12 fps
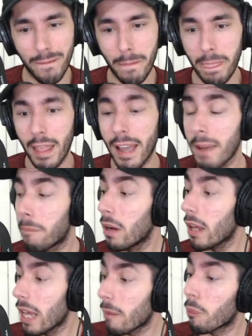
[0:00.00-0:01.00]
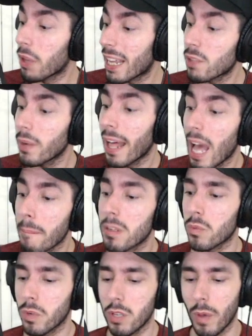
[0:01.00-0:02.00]
Hey, but that's what
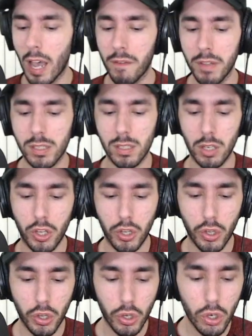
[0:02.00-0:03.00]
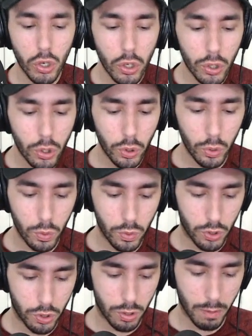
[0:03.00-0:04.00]
happens when you have this
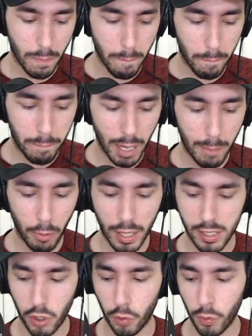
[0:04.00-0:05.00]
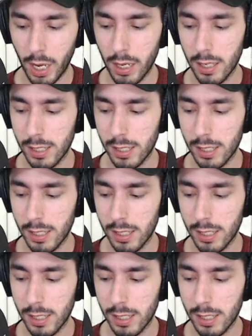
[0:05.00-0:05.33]
huge bubble that's created.